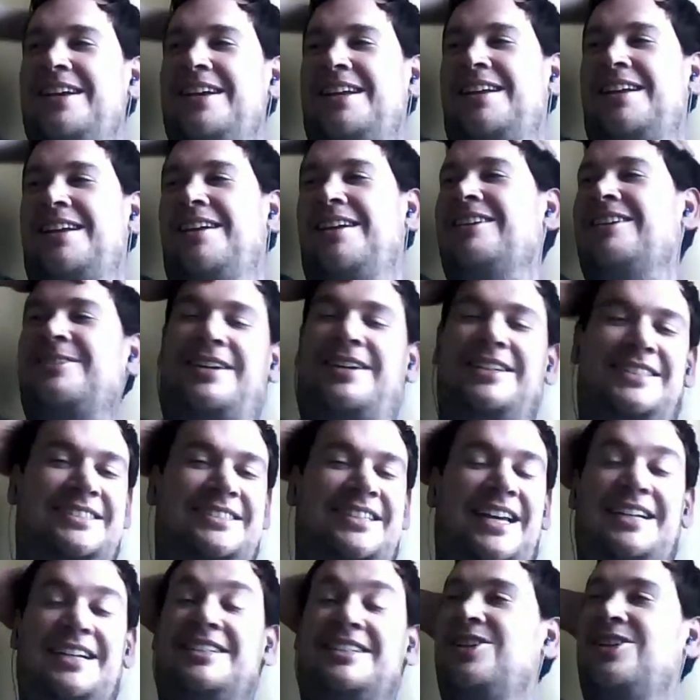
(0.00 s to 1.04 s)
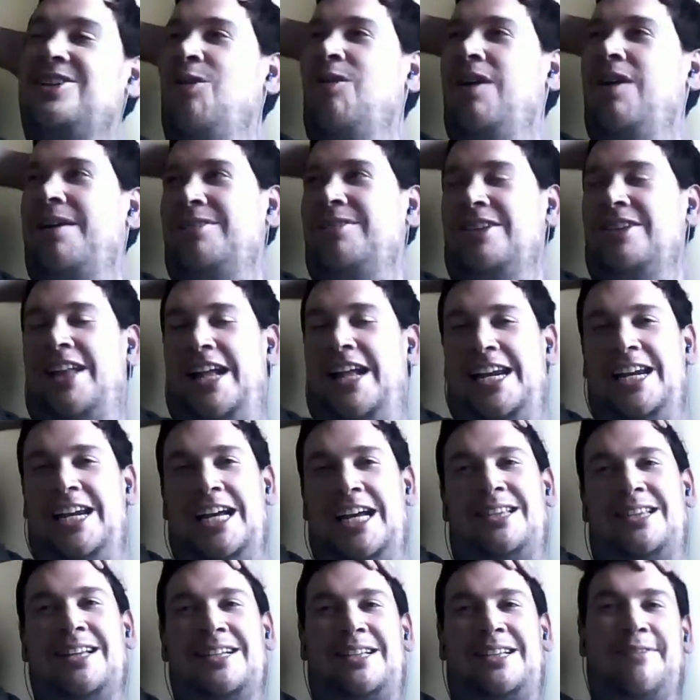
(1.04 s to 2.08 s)
mean, also because it's like so unrelated.
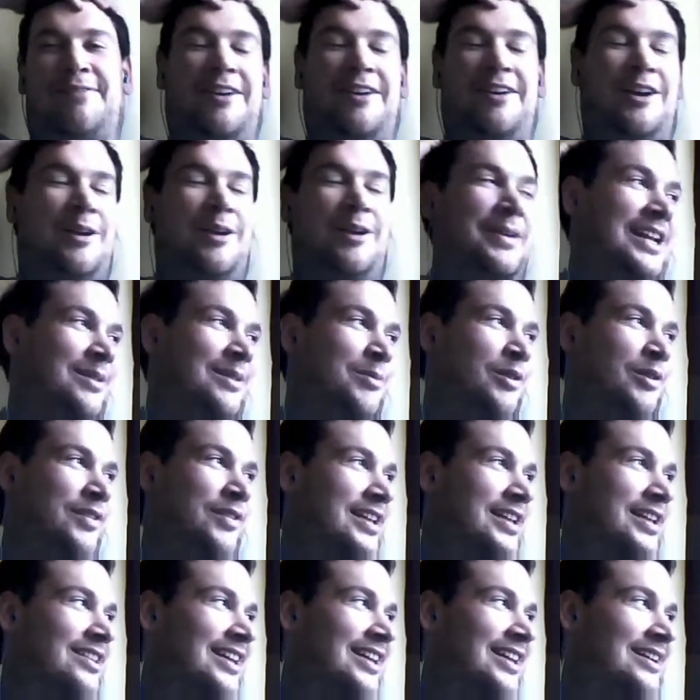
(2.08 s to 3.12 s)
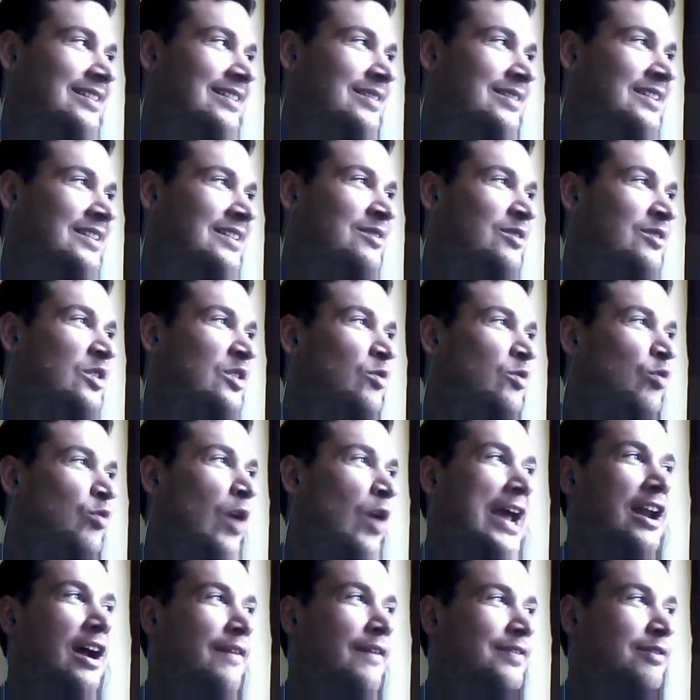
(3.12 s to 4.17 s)
At like the very beginning of the movie, they like
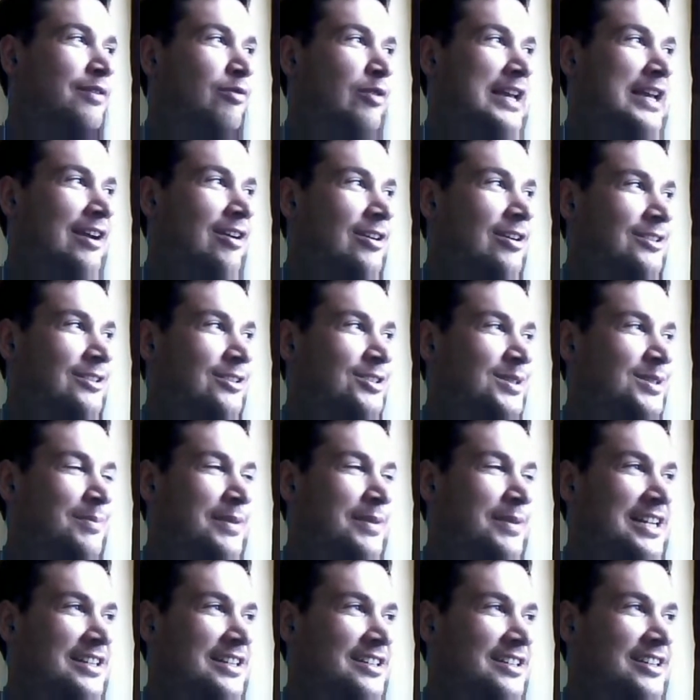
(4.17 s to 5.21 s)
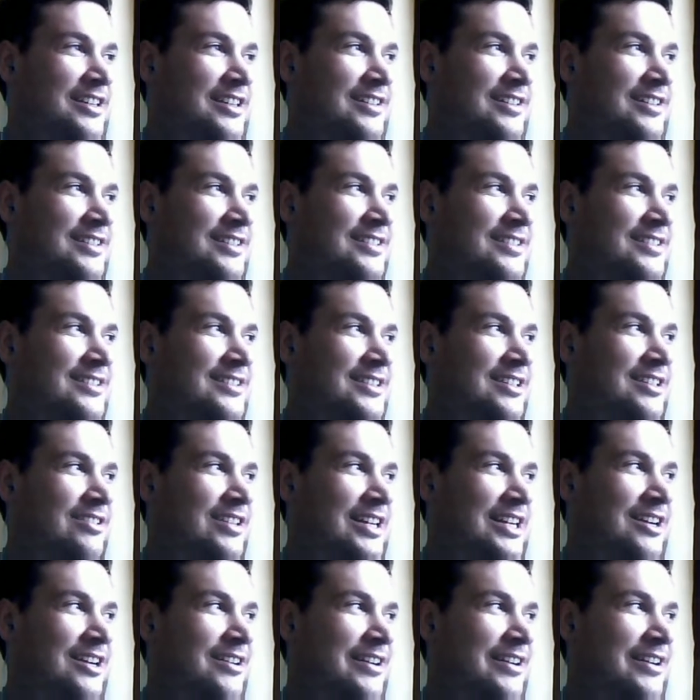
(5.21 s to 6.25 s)
write off 3 characters immediately. They're
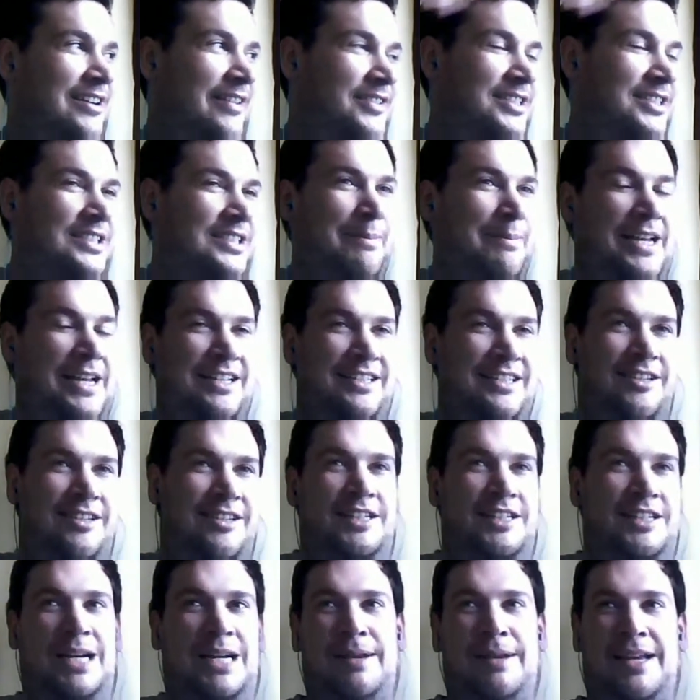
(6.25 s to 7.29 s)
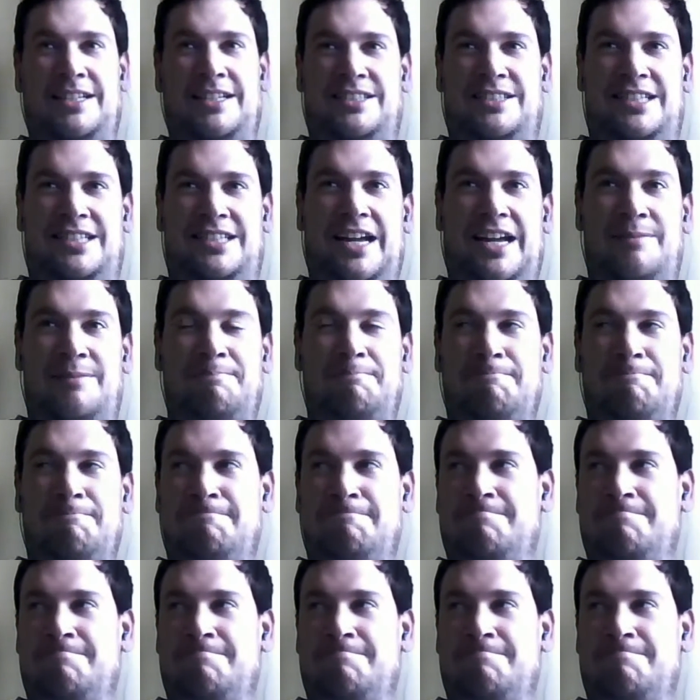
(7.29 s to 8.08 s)
like, oh yeah, this is Tom Higgins' son. Tom Higgins is dead.